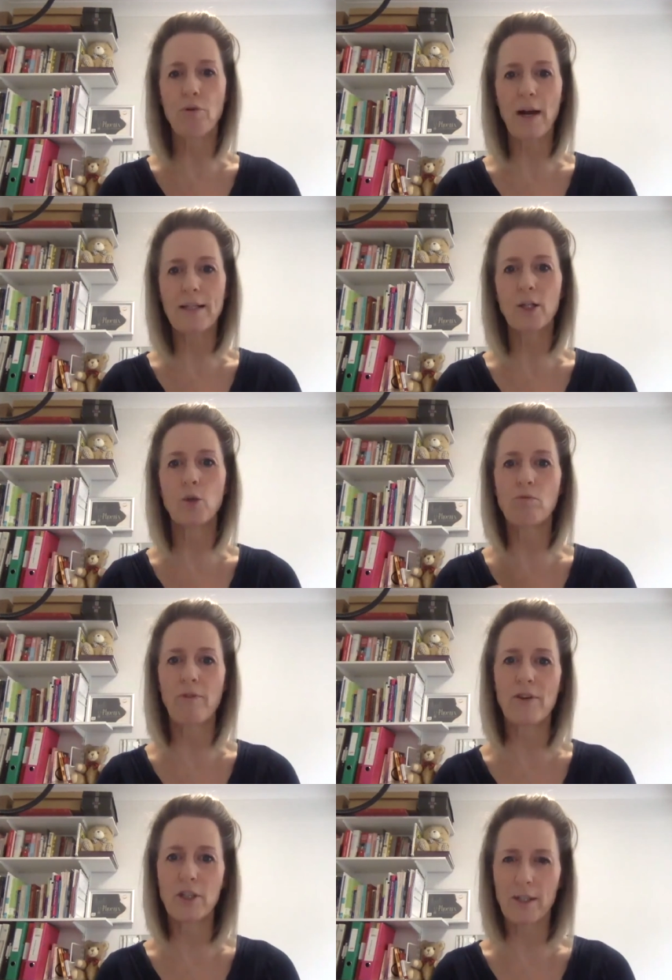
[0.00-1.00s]
practical
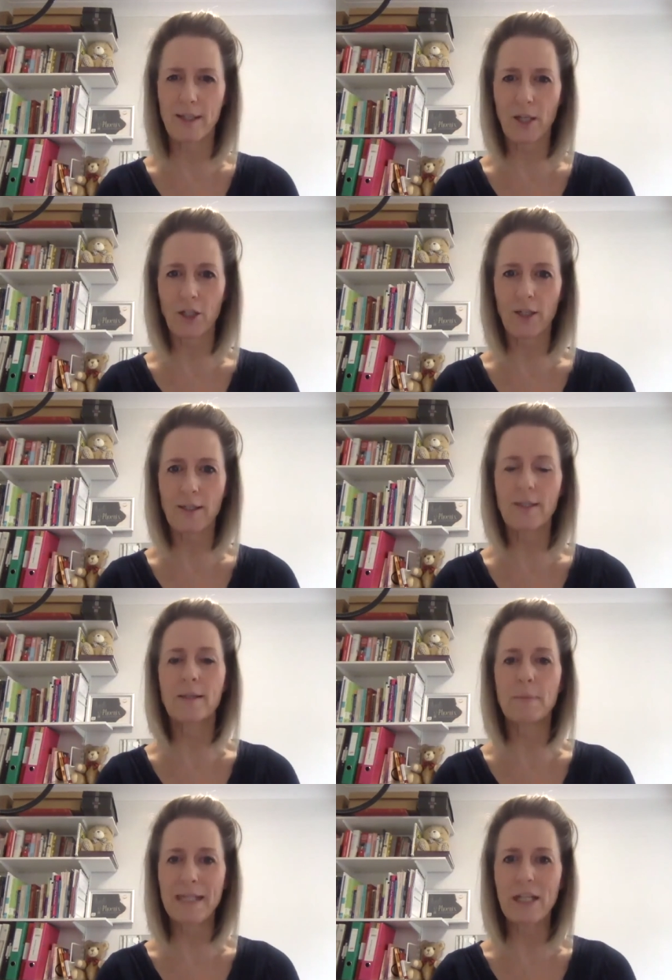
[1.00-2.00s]
revision sessions and
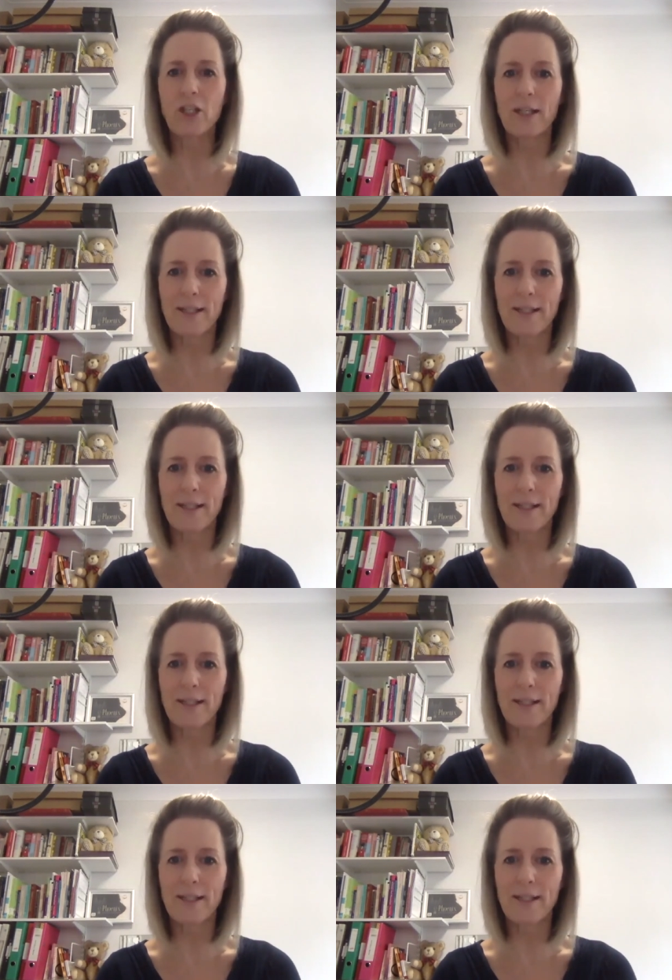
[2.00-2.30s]
some teaching